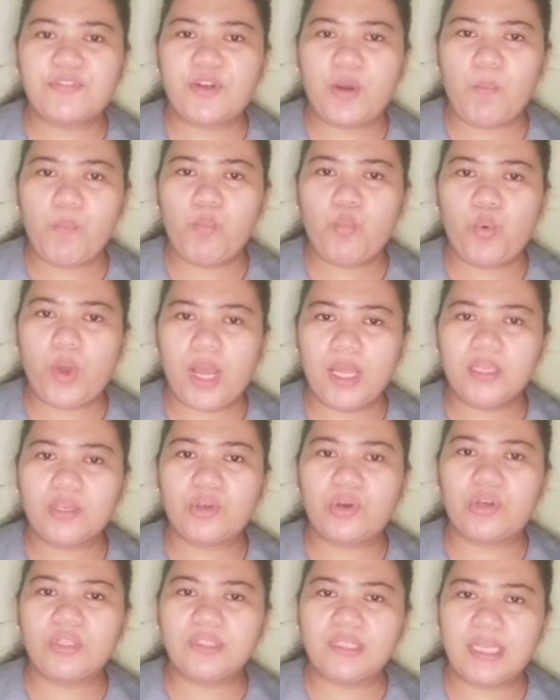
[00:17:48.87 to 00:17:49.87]
from
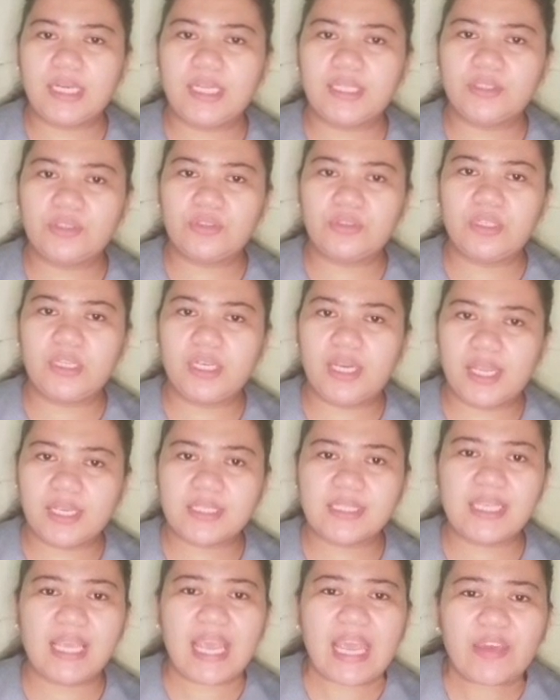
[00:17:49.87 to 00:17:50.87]
one continent to the
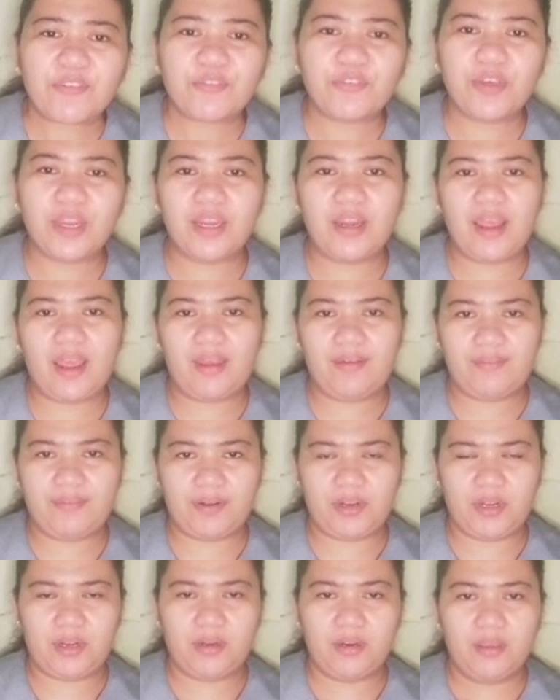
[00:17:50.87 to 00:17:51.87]
next if and
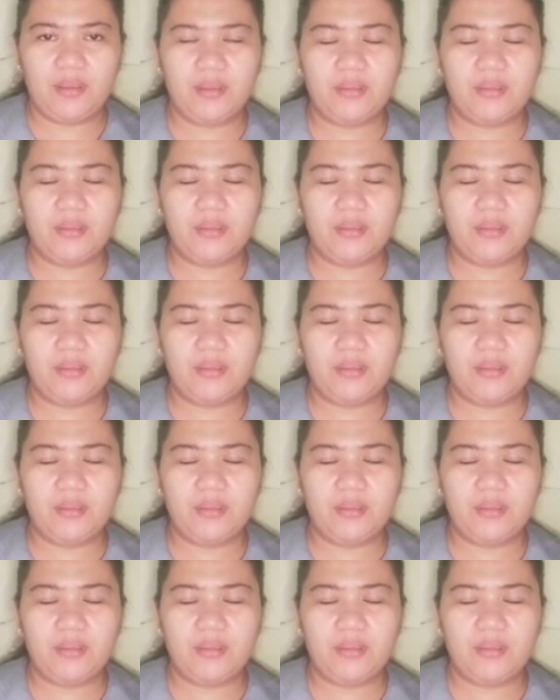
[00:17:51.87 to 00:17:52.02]
ever